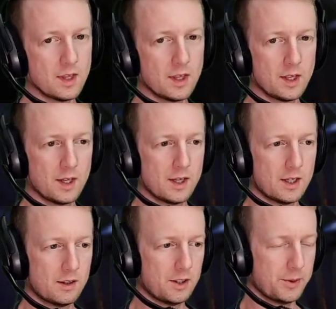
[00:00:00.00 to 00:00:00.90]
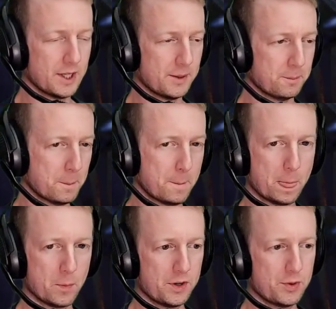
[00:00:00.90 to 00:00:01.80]
Well, there we are.
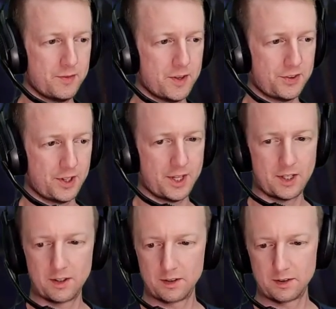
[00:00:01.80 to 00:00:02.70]
1-1 versus the ladder.